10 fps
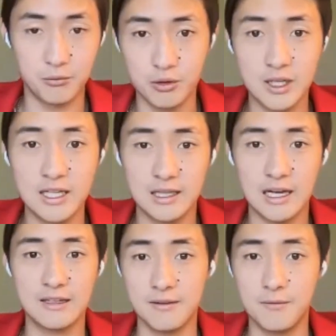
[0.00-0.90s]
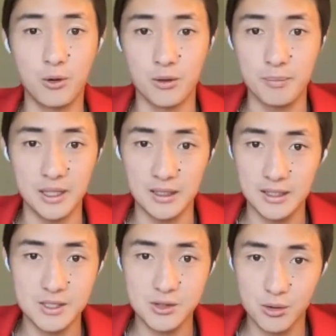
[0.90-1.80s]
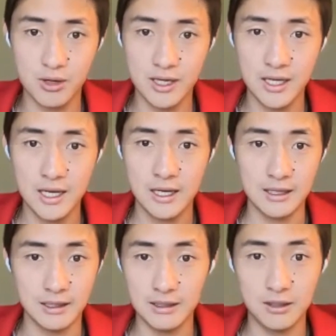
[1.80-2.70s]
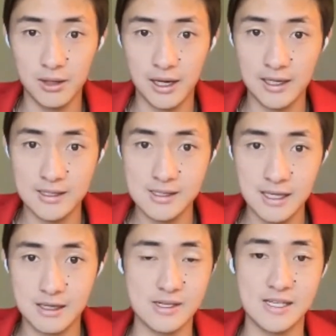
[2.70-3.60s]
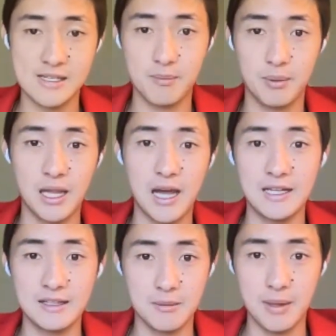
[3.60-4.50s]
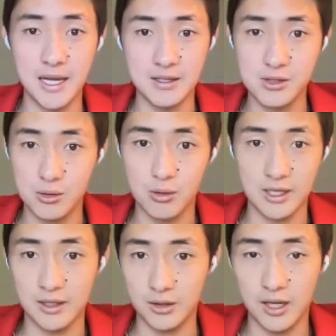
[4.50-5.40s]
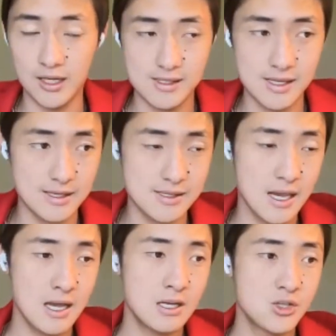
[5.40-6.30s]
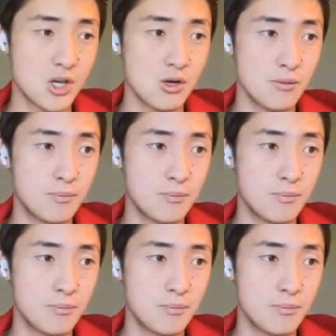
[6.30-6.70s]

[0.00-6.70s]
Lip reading: really like the affordability story in the United States, as well as the supply and demand story in the United States. So